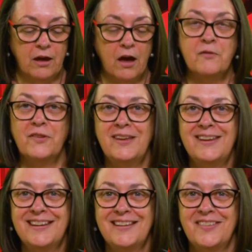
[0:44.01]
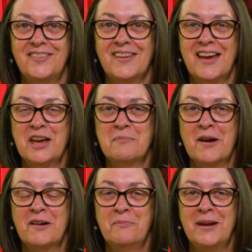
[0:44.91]
Over the years,
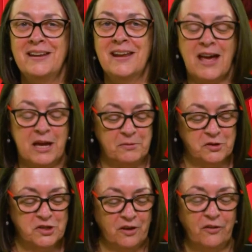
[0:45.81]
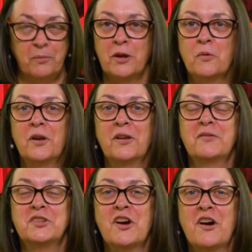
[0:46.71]
I've been able to spend quite a lot
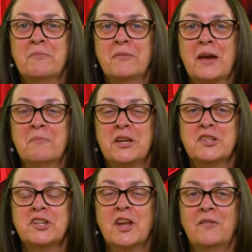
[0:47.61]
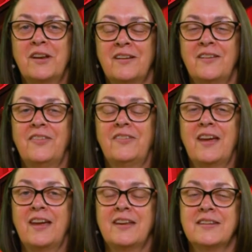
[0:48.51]
of time coming to know and
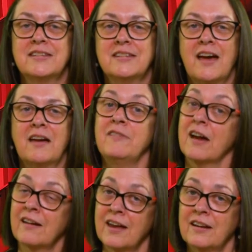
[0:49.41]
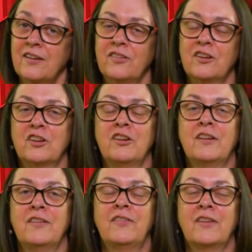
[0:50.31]
understand young adolescent
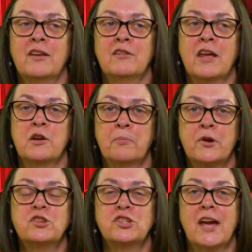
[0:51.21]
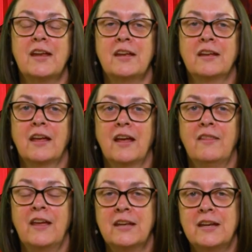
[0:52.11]
learners and appreciating
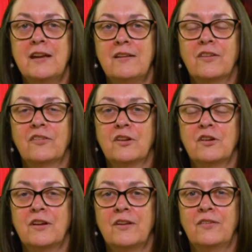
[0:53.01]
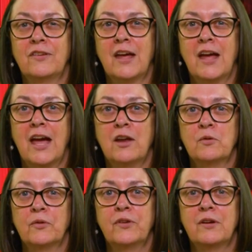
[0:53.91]
their needs as learners, and
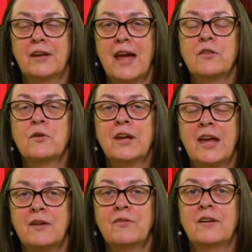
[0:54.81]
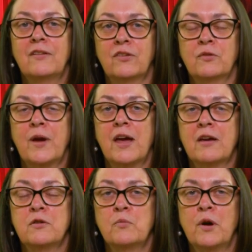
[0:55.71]
also gathering evidence
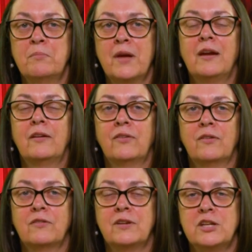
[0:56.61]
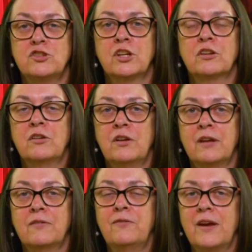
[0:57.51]
around what makes teaching and
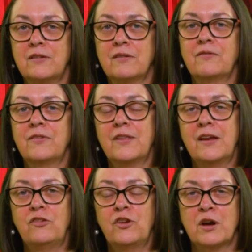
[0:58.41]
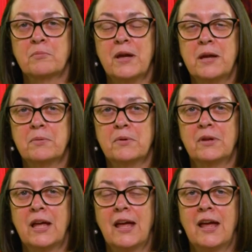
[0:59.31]
learning effective for these young
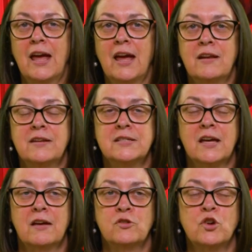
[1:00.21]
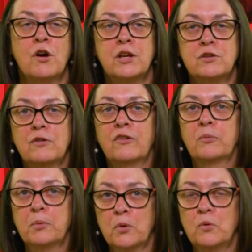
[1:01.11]
people, and trying
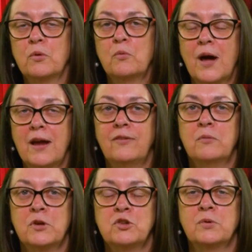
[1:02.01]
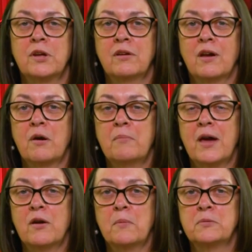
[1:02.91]
explore ways in which we can go
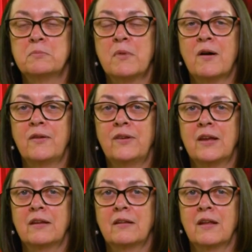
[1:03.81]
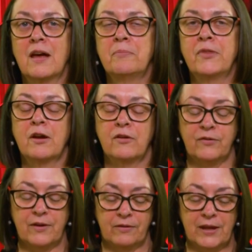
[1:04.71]
about optimising
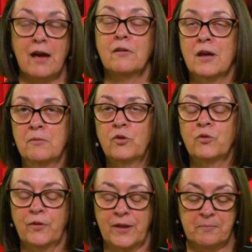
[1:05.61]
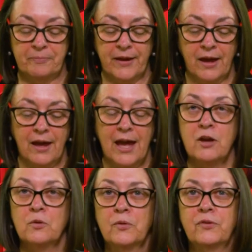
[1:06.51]
the outcomes for them,
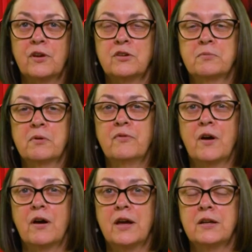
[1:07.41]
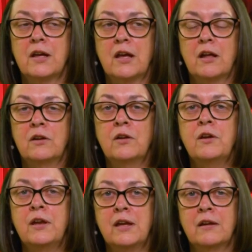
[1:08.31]
and also to provide
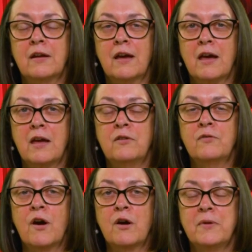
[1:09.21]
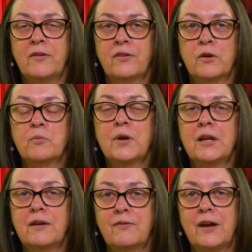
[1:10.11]
learning environments that are
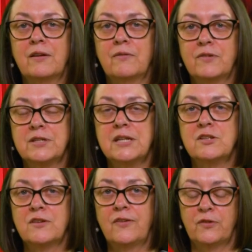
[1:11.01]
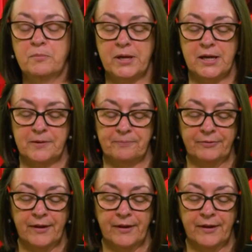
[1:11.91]
really effective for teachers to be in.